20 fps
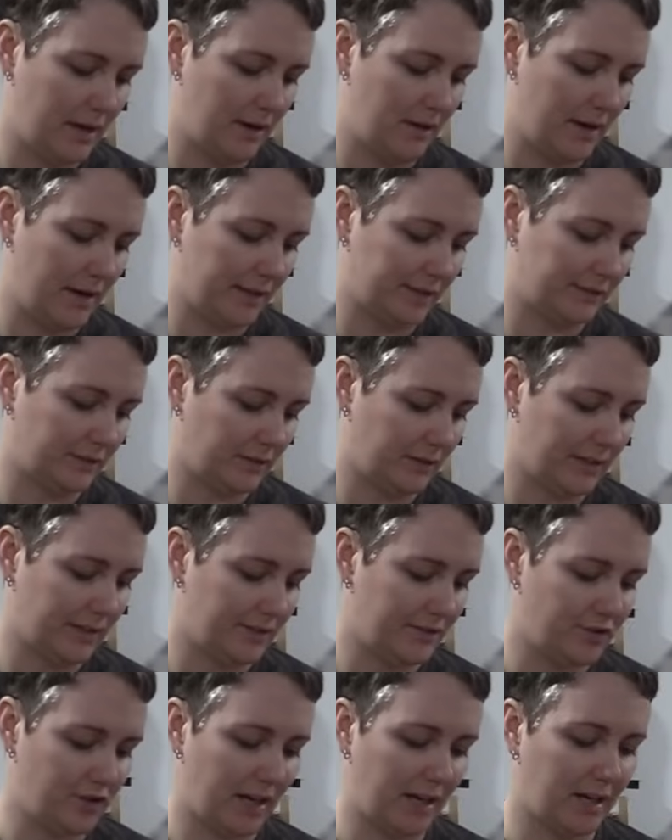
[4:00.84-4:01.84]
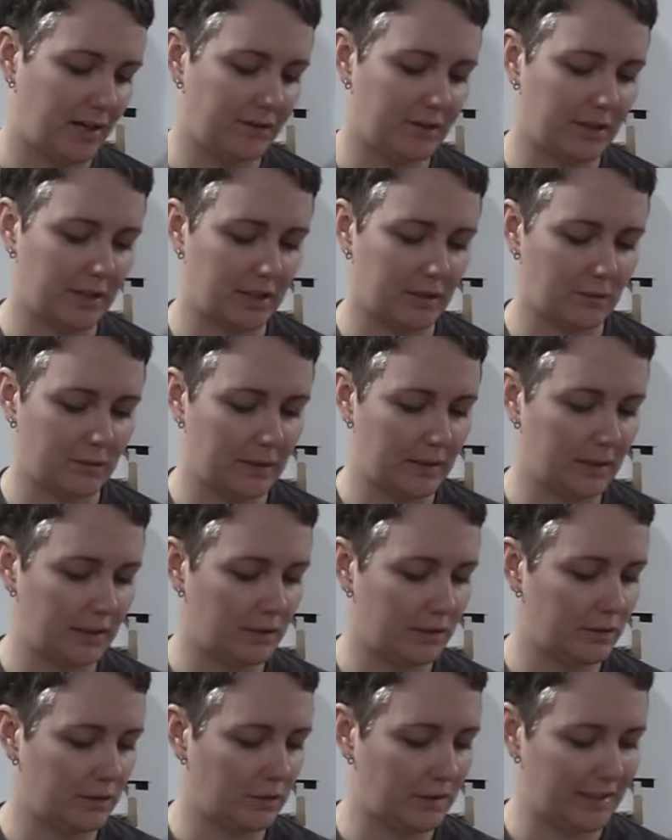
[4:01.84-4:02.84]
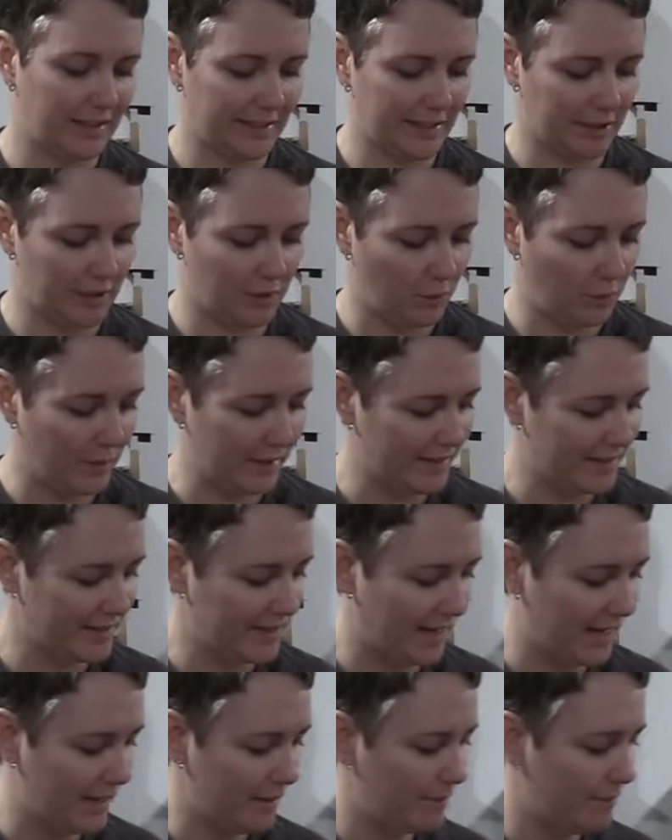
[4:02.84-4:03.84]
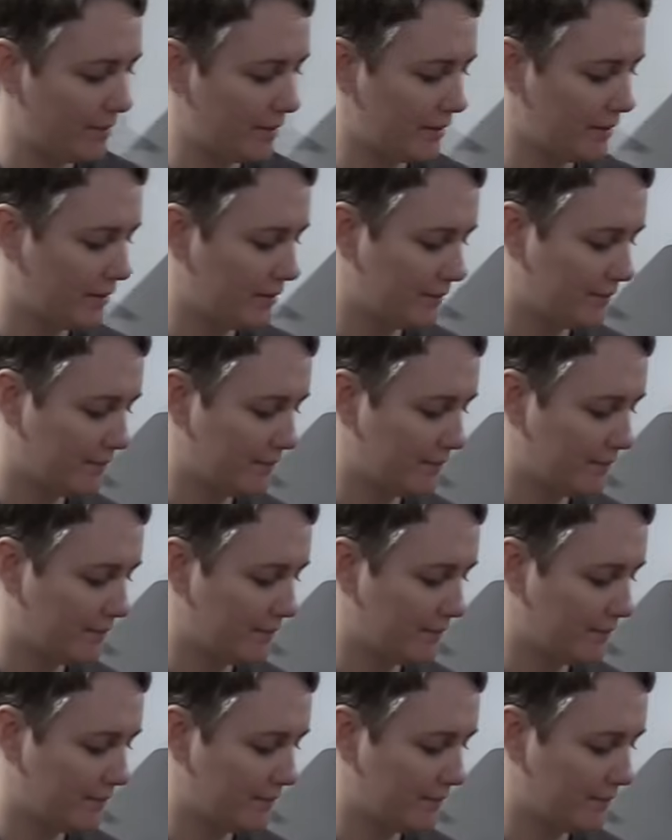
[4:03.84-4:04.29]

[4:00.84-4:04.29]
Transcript: All right, so let's check out the Gorilla Glue Clear with Tape.